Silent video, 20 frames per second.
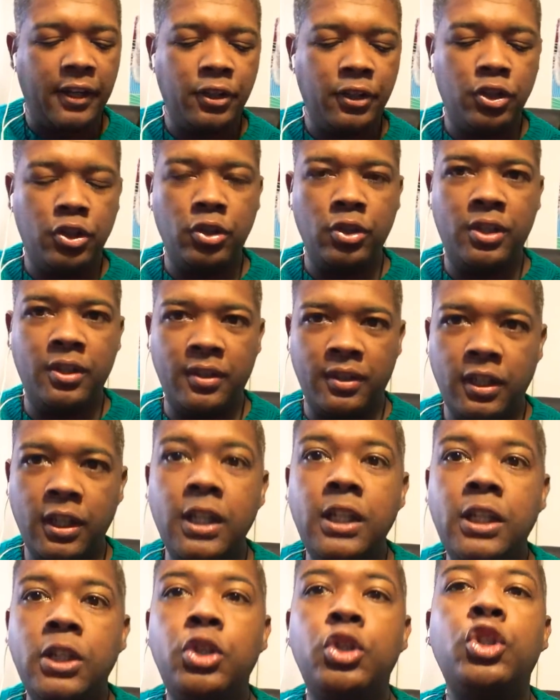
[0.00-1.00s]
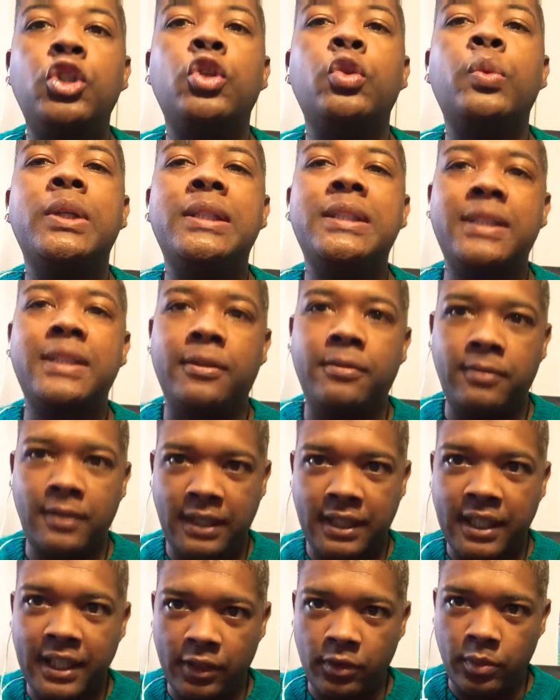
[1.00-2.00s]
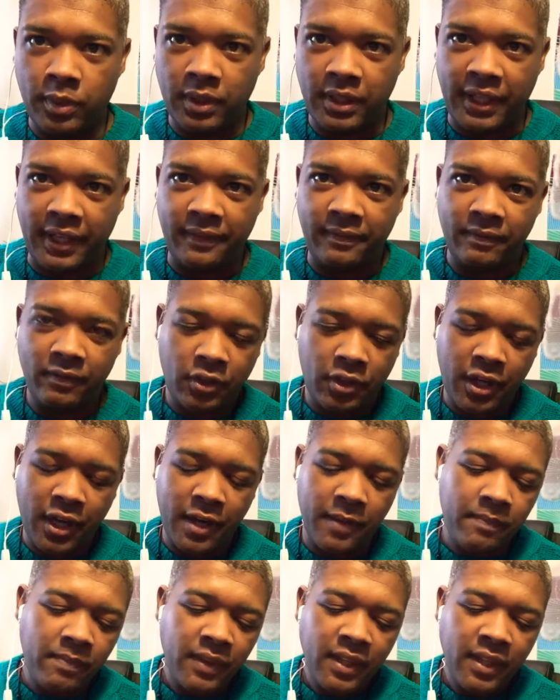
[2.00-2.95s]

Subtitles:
intuitively get with that, okay?